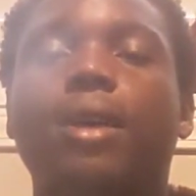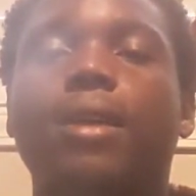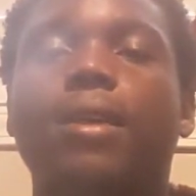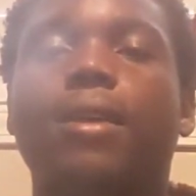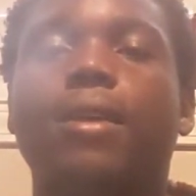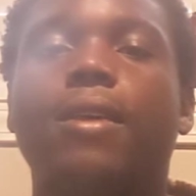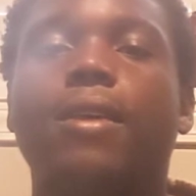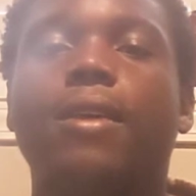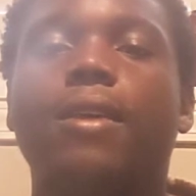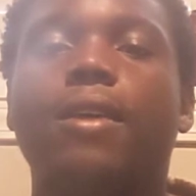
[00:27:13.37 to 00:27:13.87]
man,
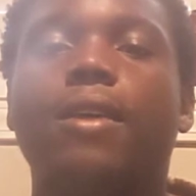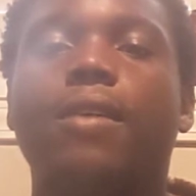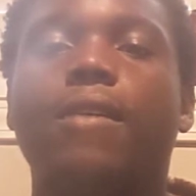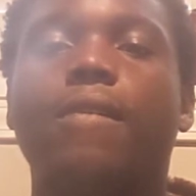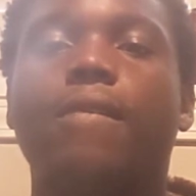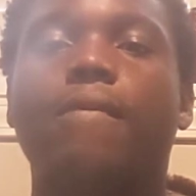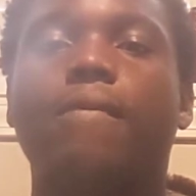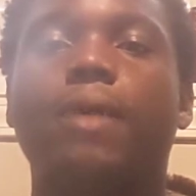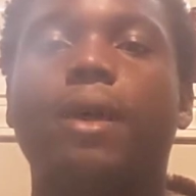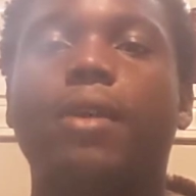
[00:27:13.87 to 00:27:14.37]

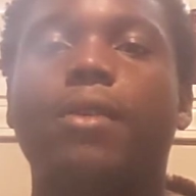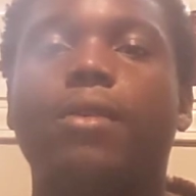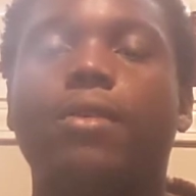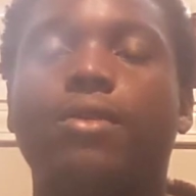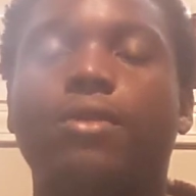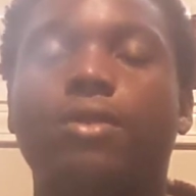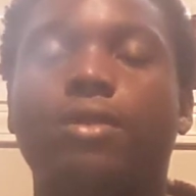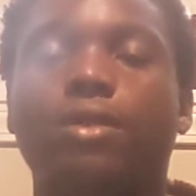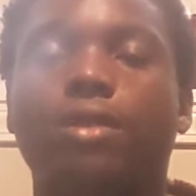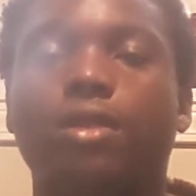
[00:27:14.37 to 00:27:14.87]
by
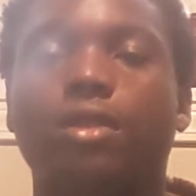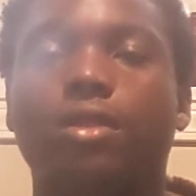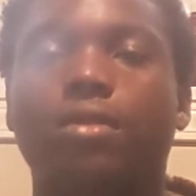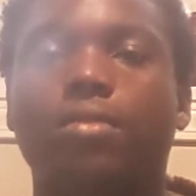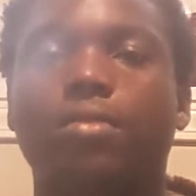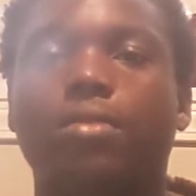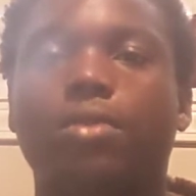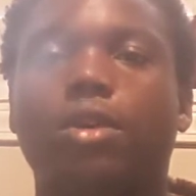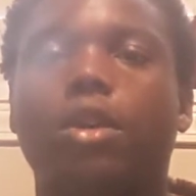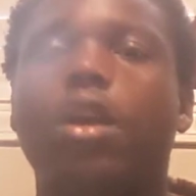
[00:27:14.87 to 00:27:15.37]
them
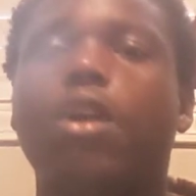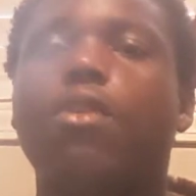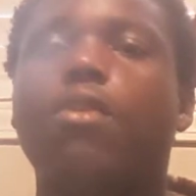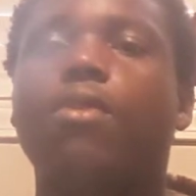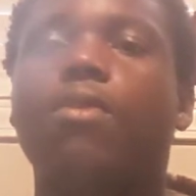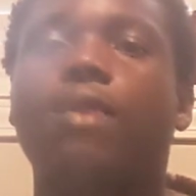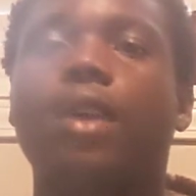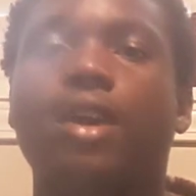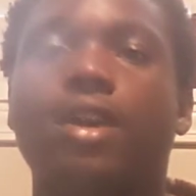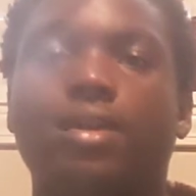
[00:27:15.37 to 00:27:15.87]

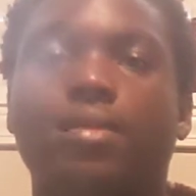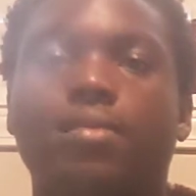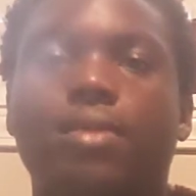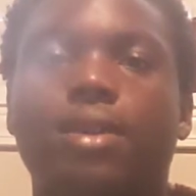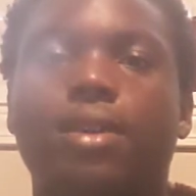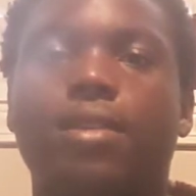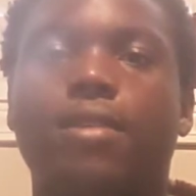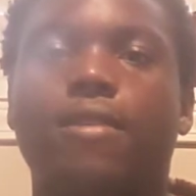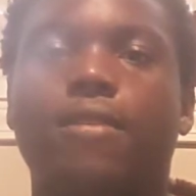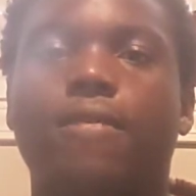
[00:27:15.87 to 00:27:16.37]
gutter rats,
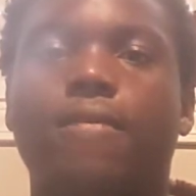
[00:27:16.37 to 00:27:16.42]
man.